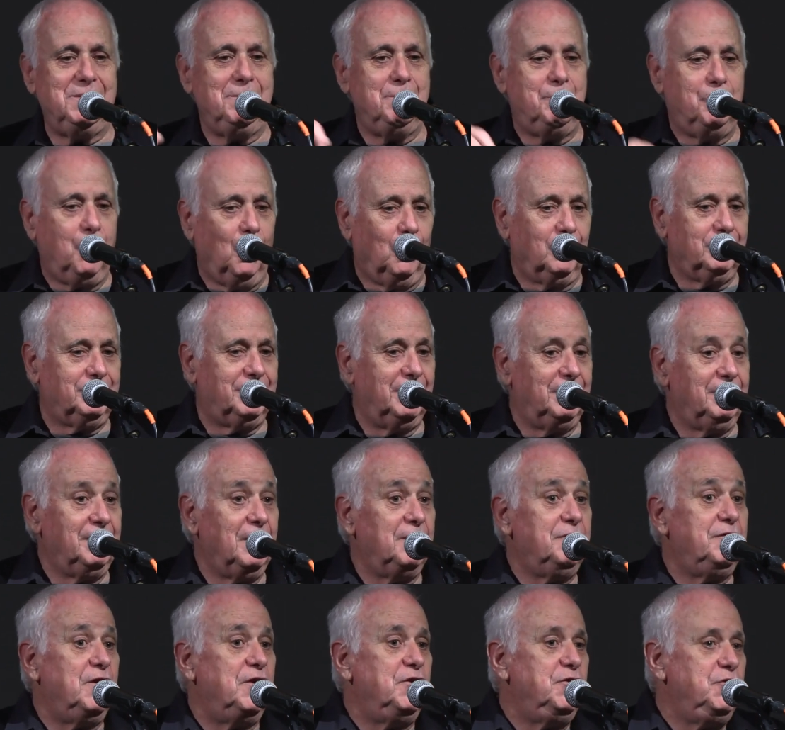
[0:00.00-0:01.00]
important
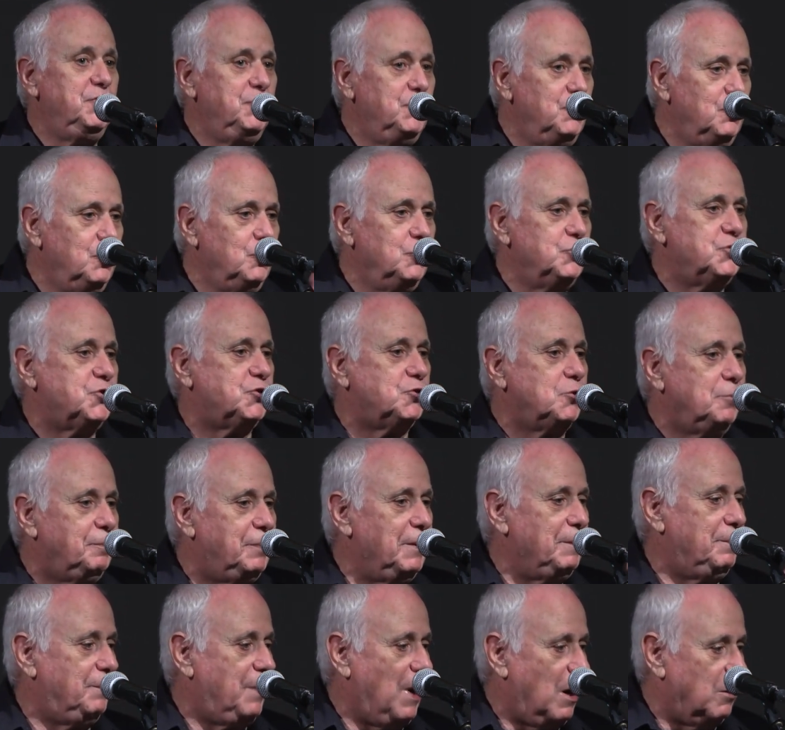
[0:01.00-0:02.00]
that the new
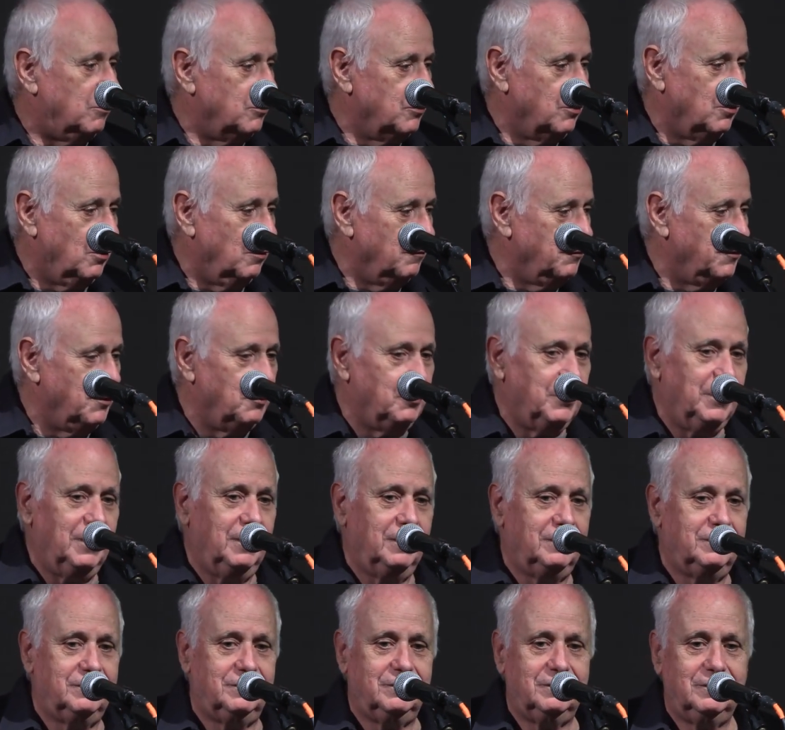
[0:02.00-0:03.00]
superpower of the
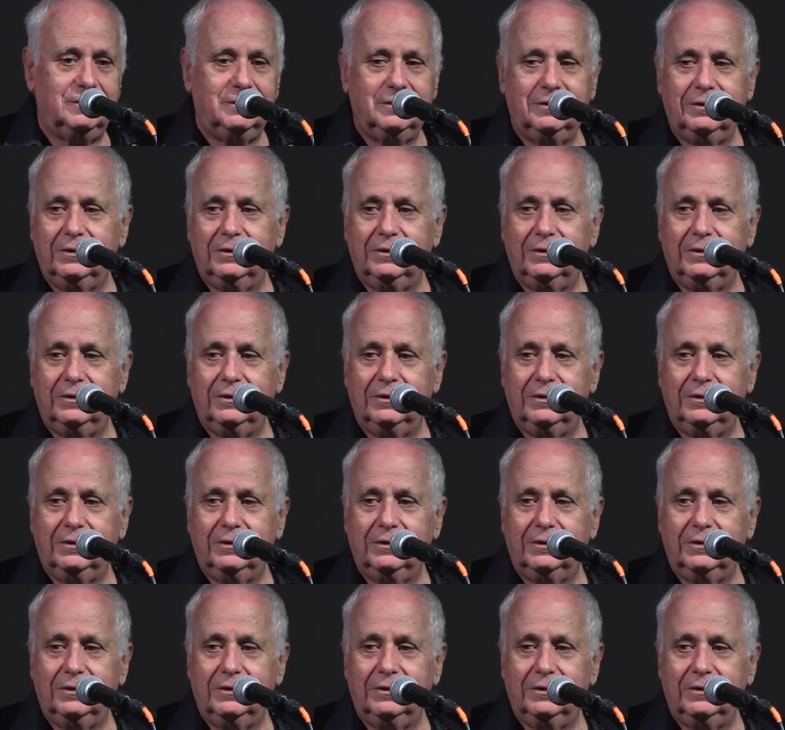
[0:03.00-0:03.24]
world,